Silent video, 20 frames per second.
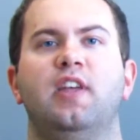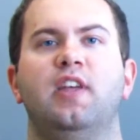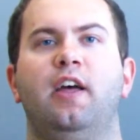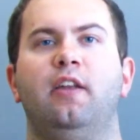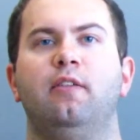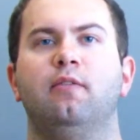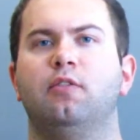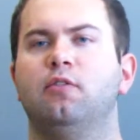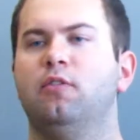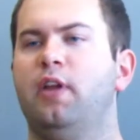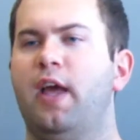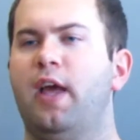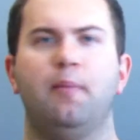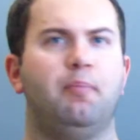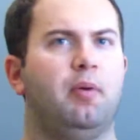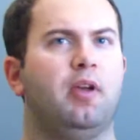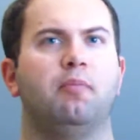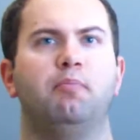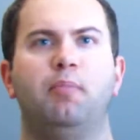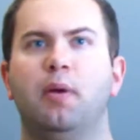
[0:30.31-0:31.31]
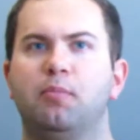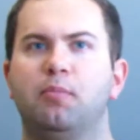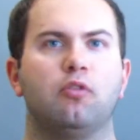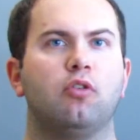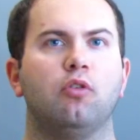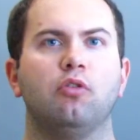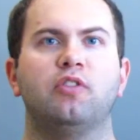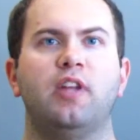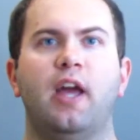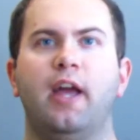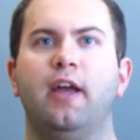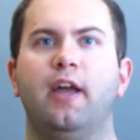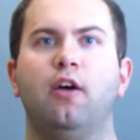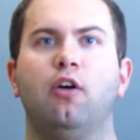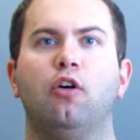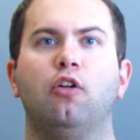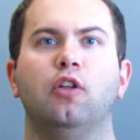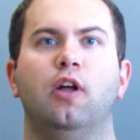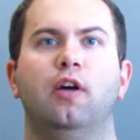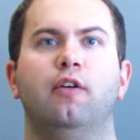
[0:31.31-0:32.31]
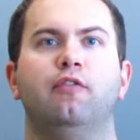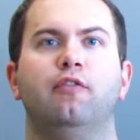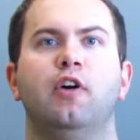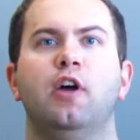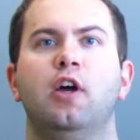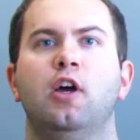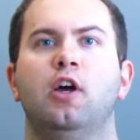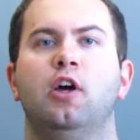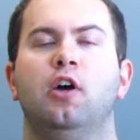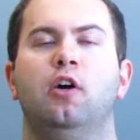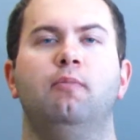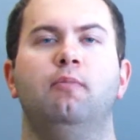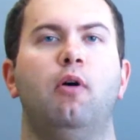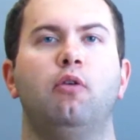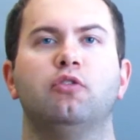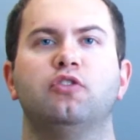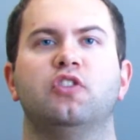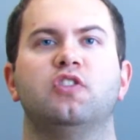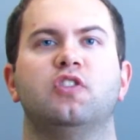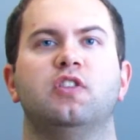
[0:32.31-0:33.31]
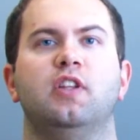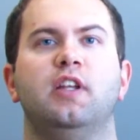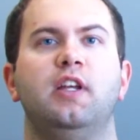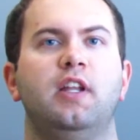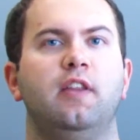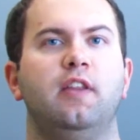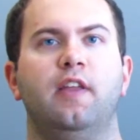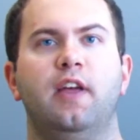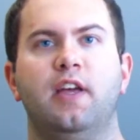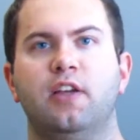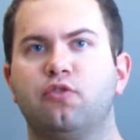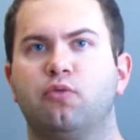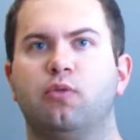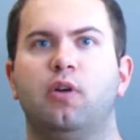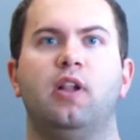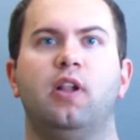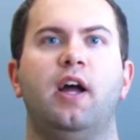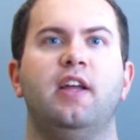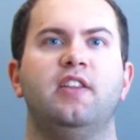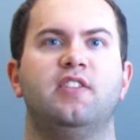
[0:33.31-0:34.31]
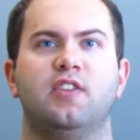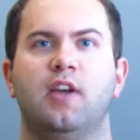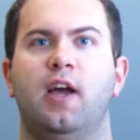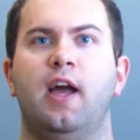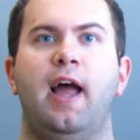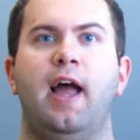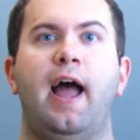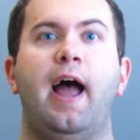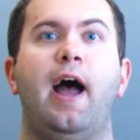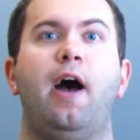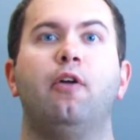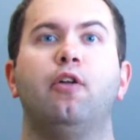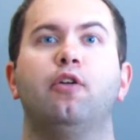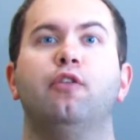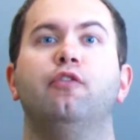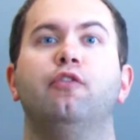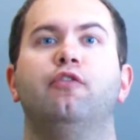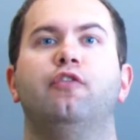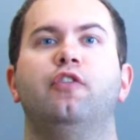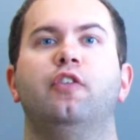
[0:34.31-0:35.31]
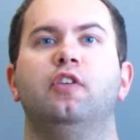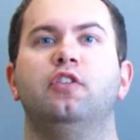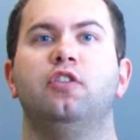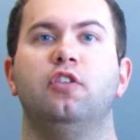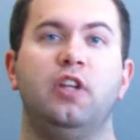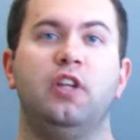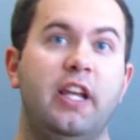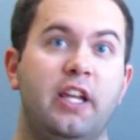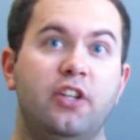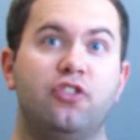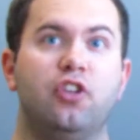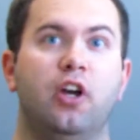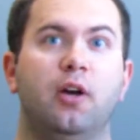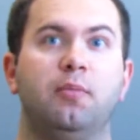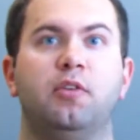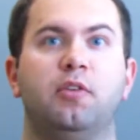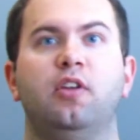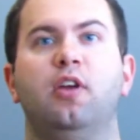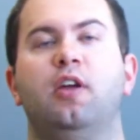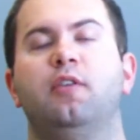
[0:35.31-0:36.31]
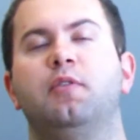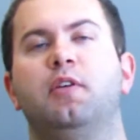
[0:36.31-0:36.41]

that epic biblical tale of Moses leading the Israelites out of Egypt,